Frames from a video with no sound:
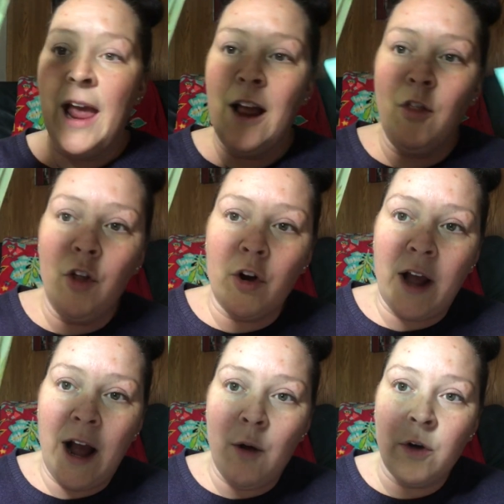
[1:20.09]
And look
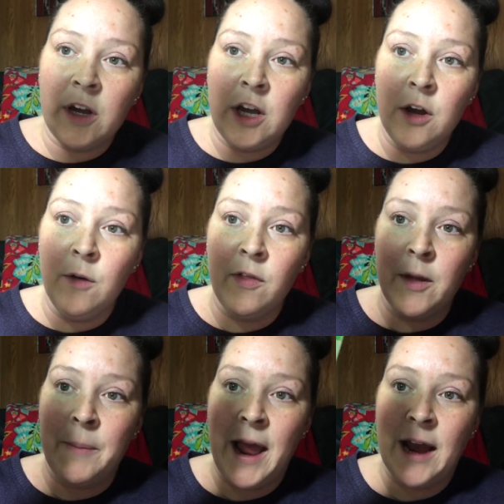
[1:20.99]
how cute
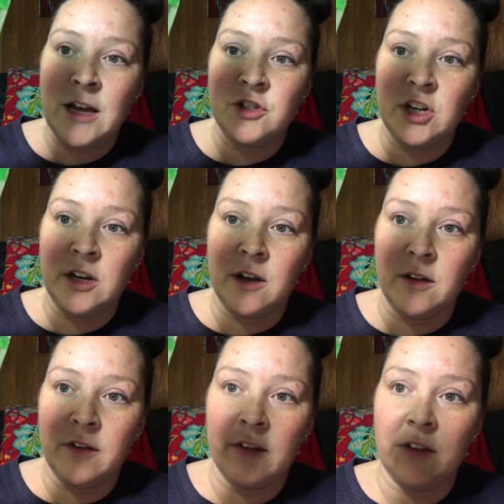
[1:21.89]
the packaging
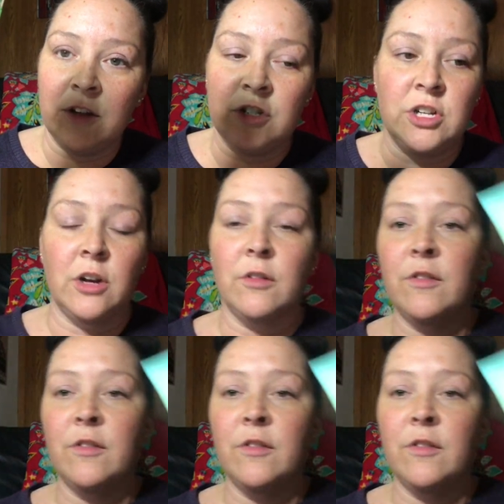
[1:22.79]
is this year.